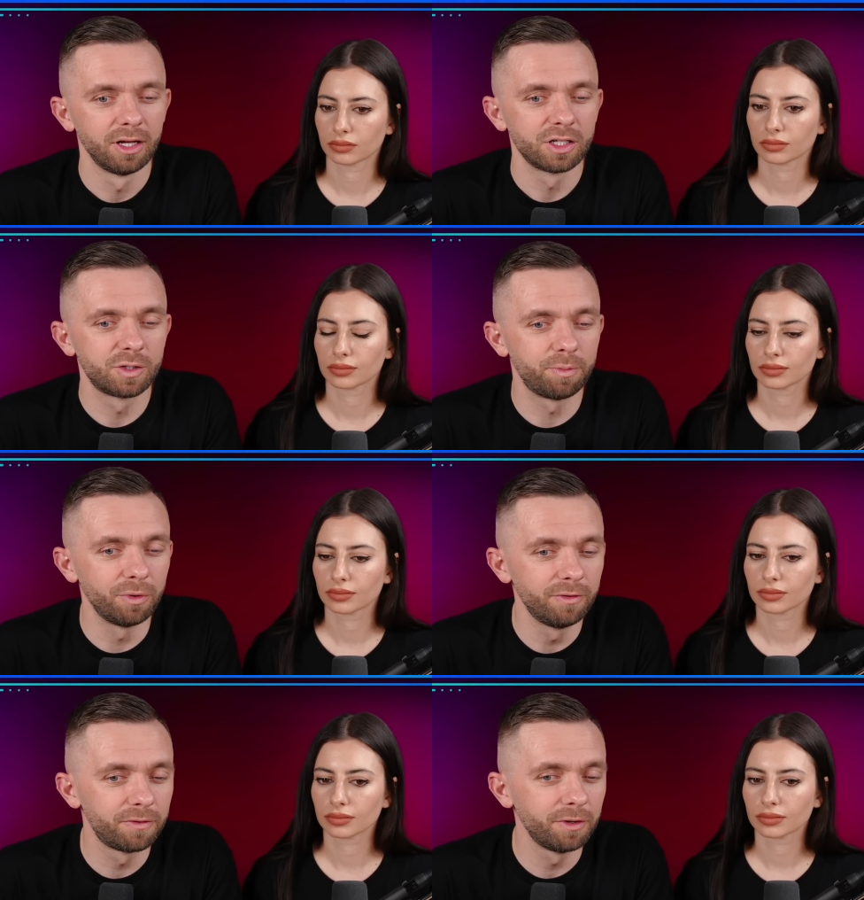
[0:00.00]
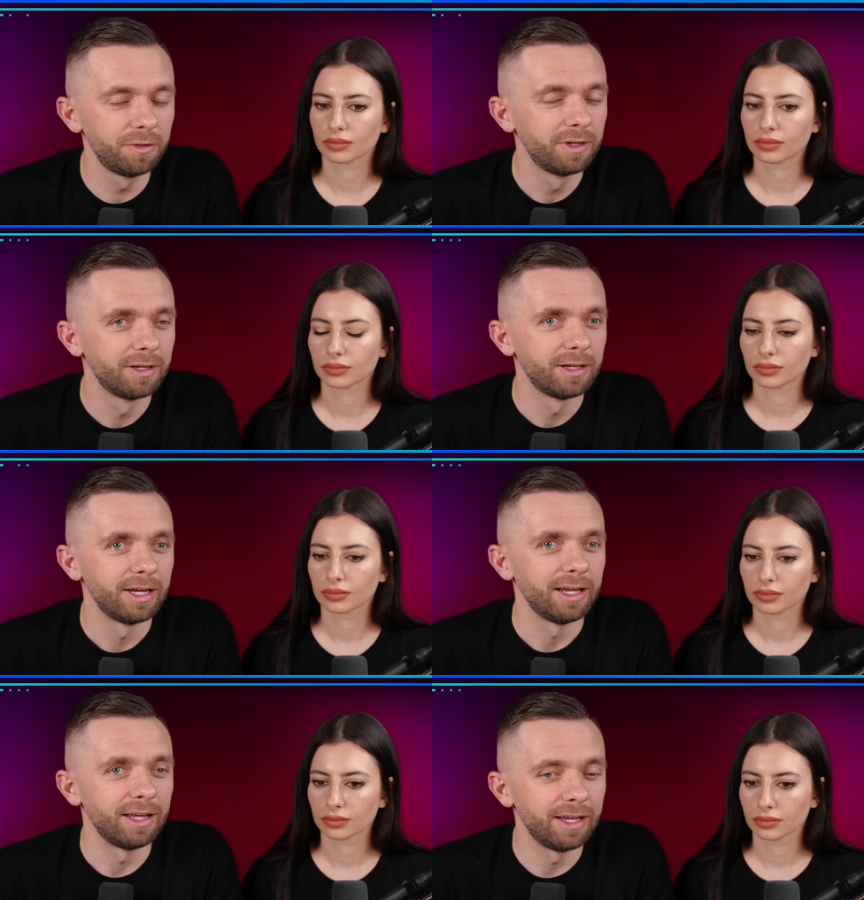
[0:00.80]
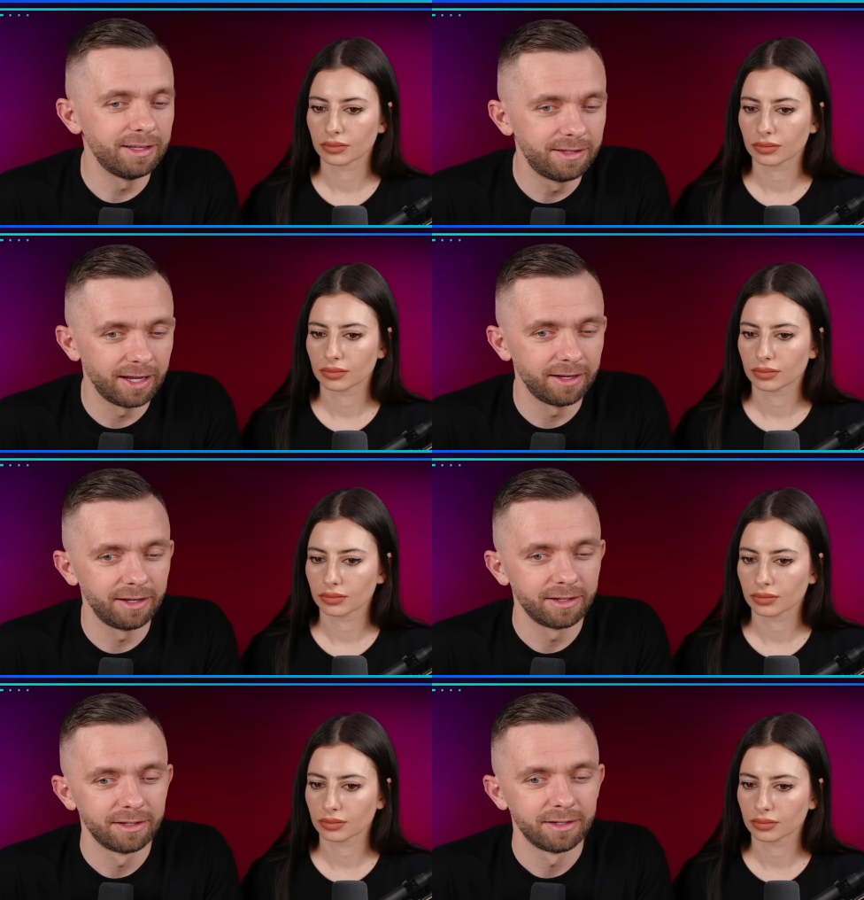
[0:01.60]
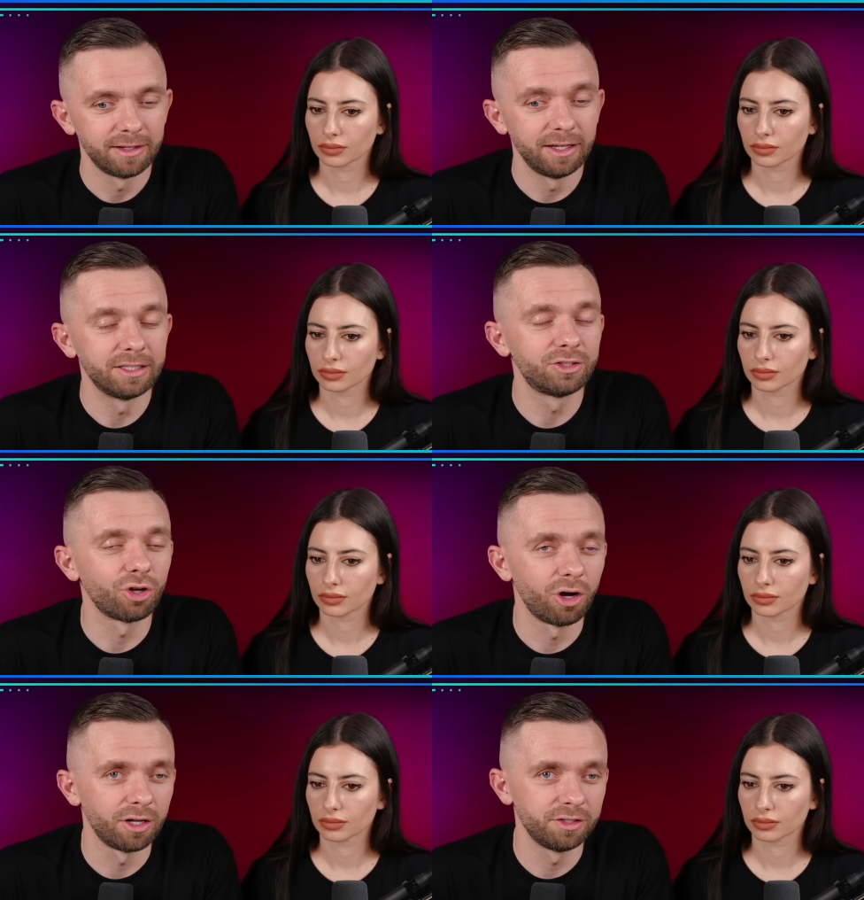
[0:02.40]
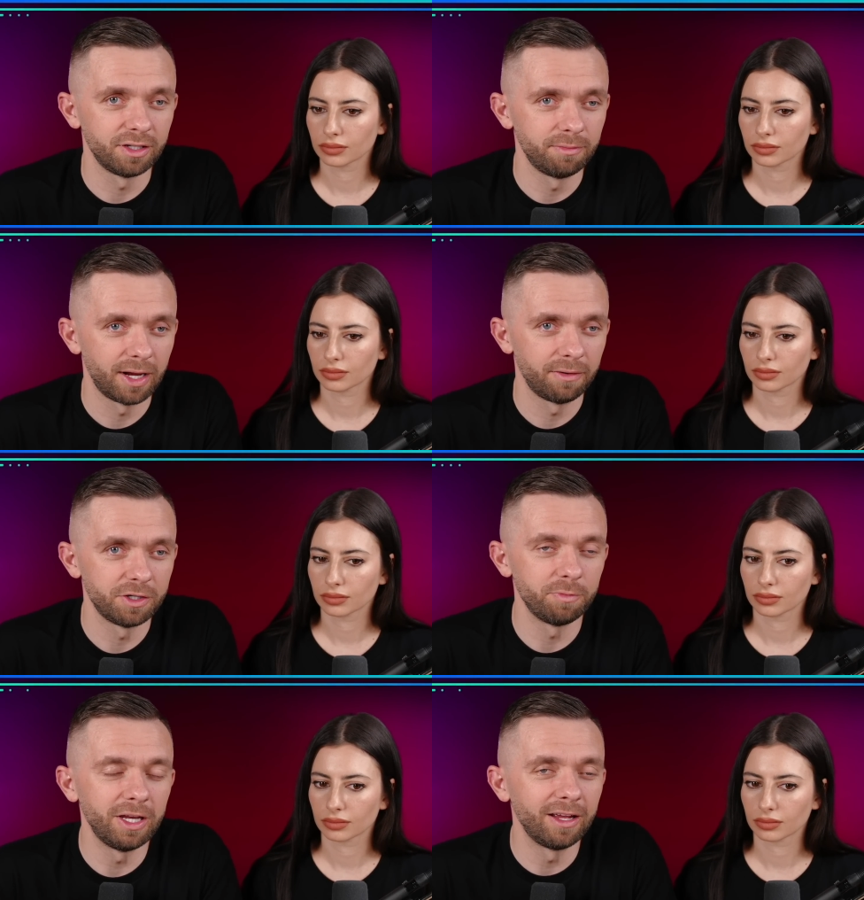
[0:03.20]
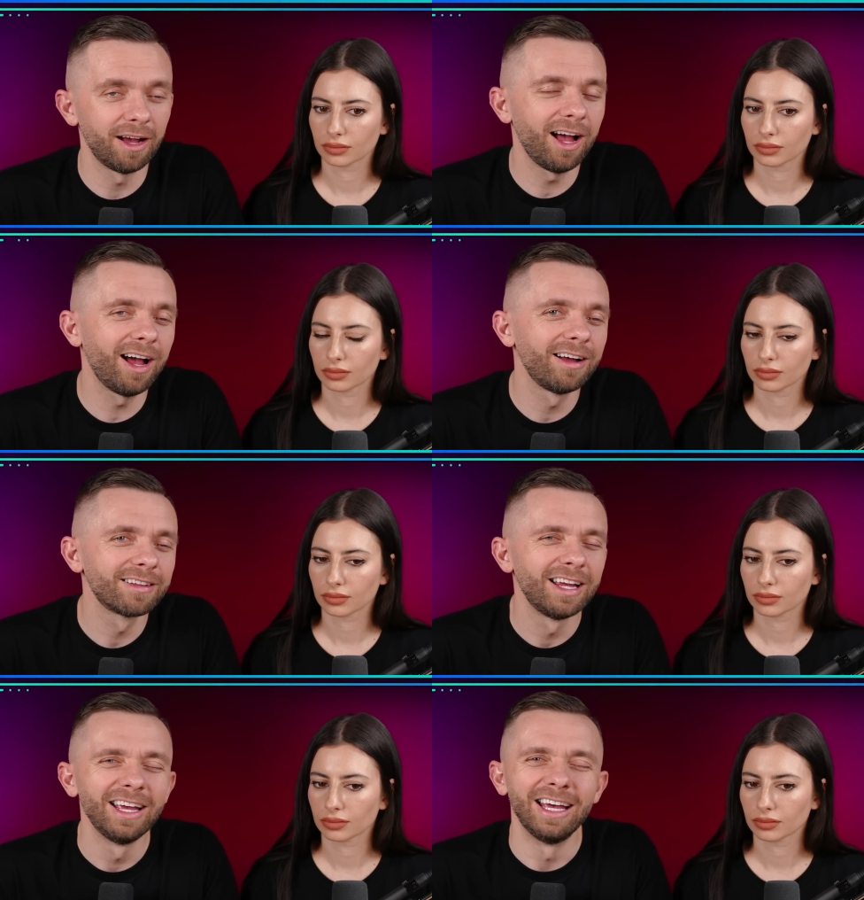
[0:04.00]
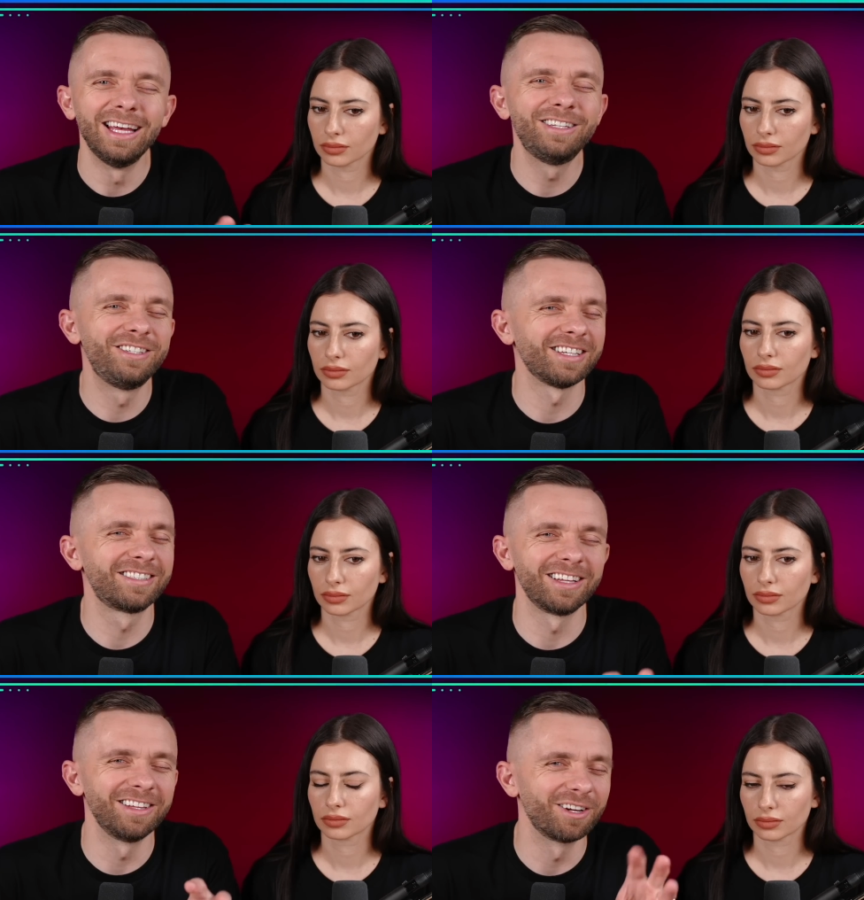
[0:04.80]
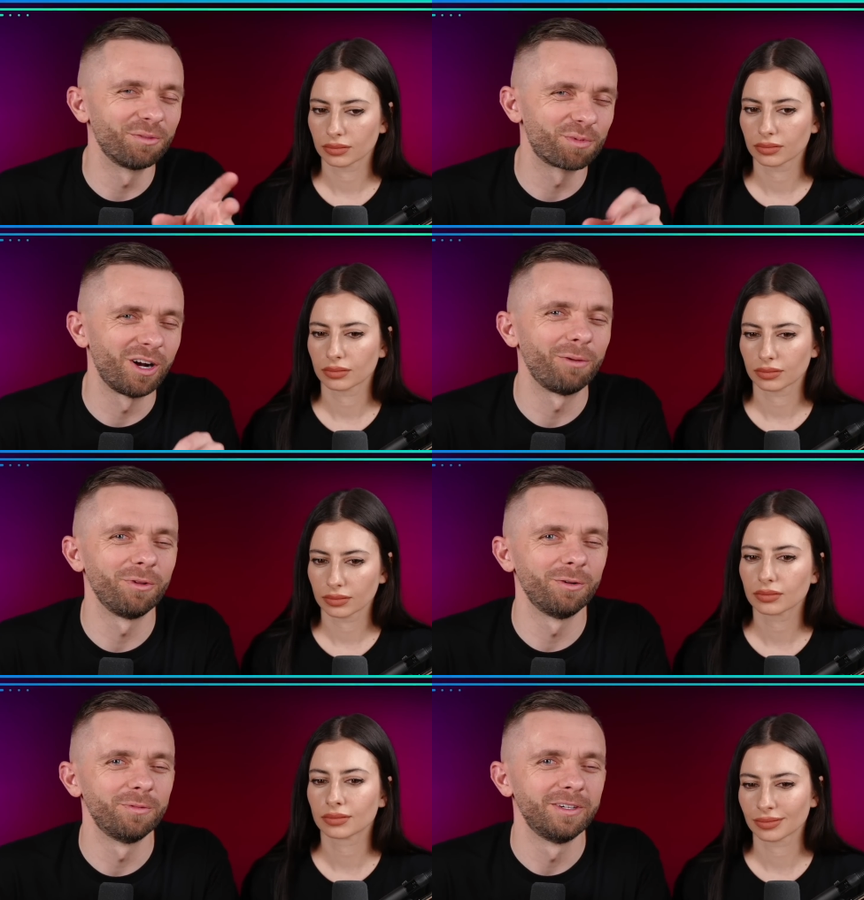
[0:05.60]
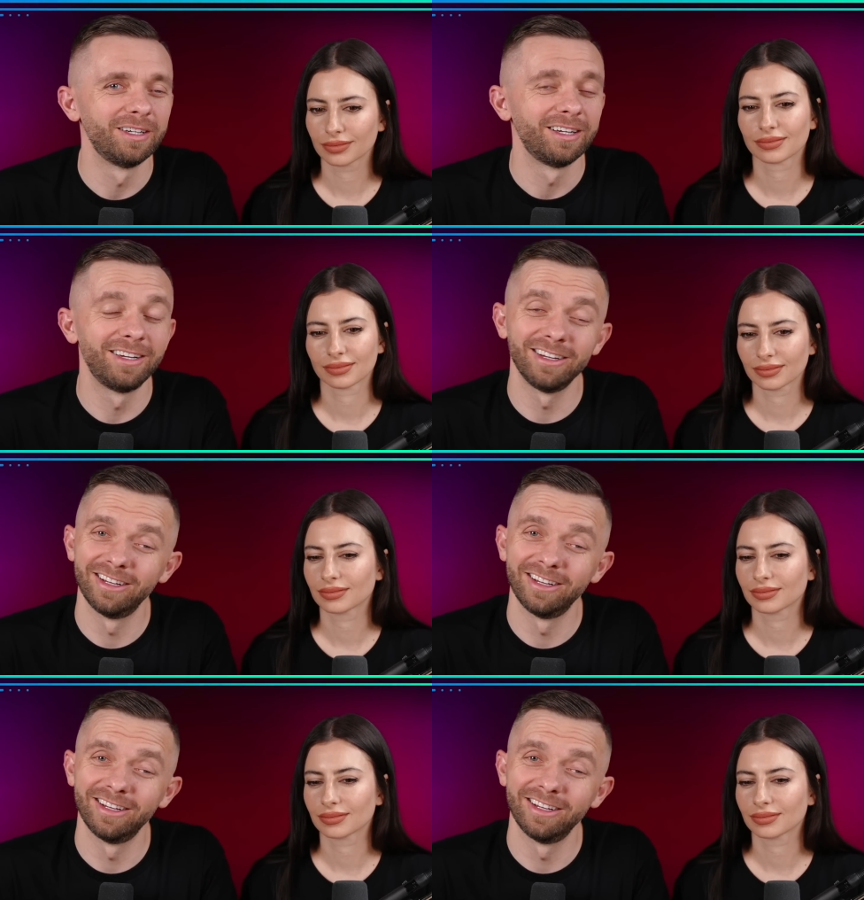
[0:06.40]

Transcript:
Speaker 1: Spoon food in dating is tons in marriage, meaning, ah, it's just a little problem. Mm -hmm,